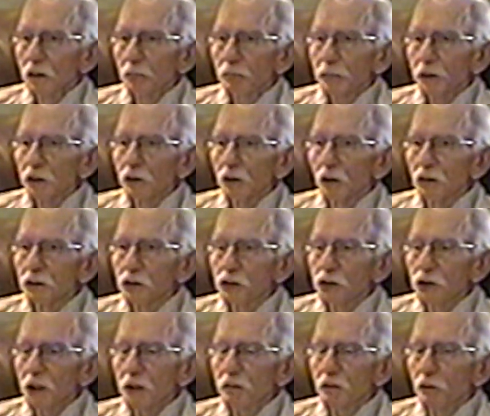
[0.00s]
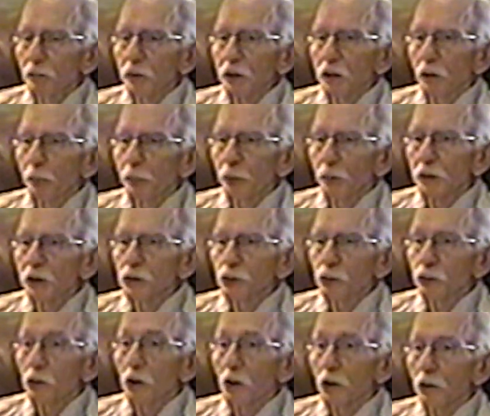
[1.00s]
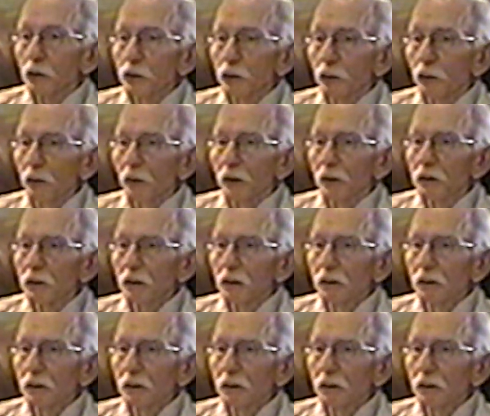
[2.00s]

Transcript: because it seemed to be a pretty strong current.